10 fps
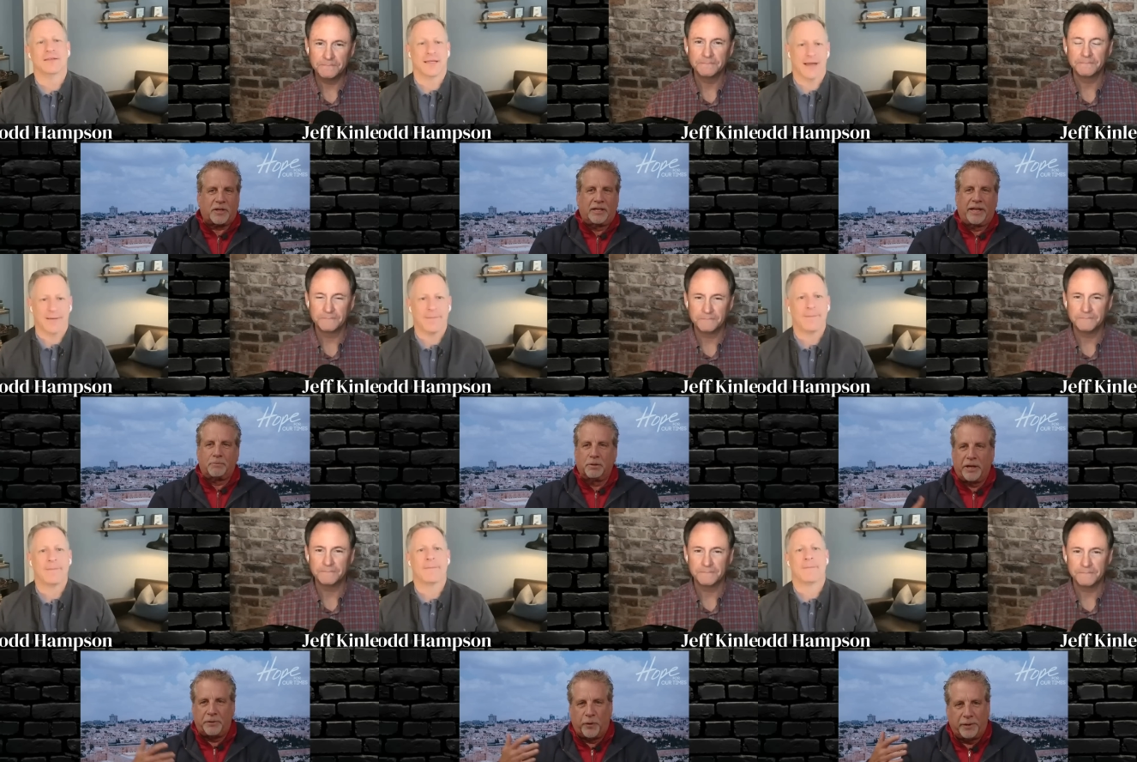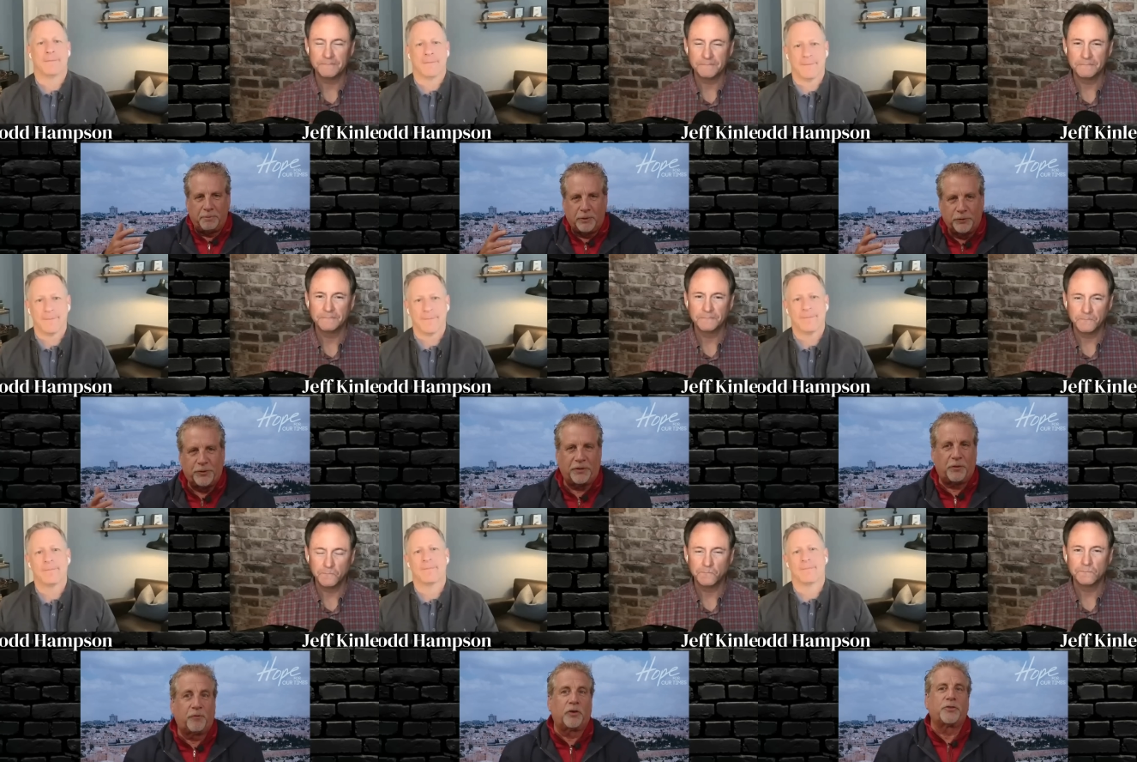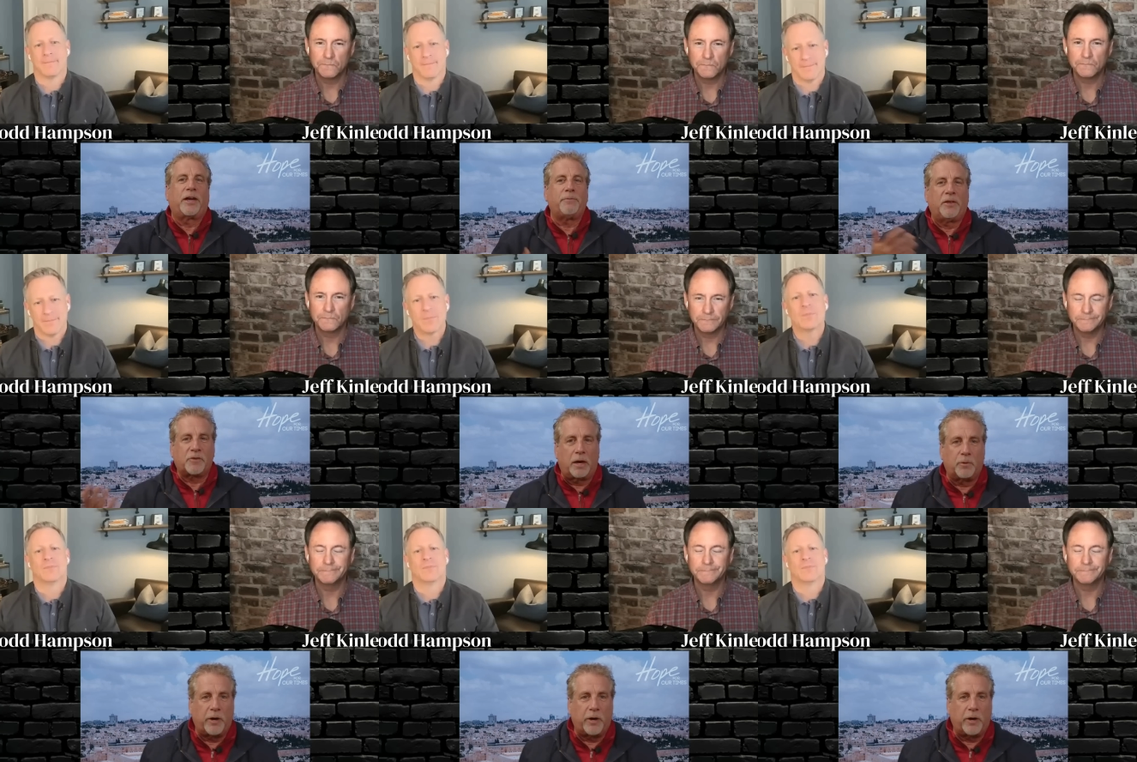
Speaker 1: kind of like blood red moons not the first time they've come mm-hmm.